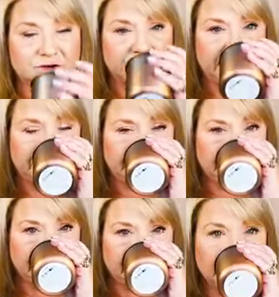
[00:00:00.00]
tree,
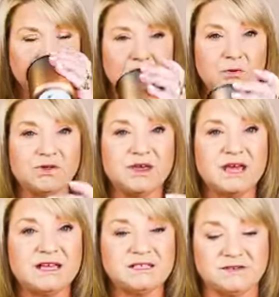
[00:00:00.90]
but with a
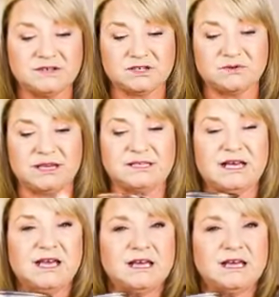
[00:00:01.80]
hint of sweet.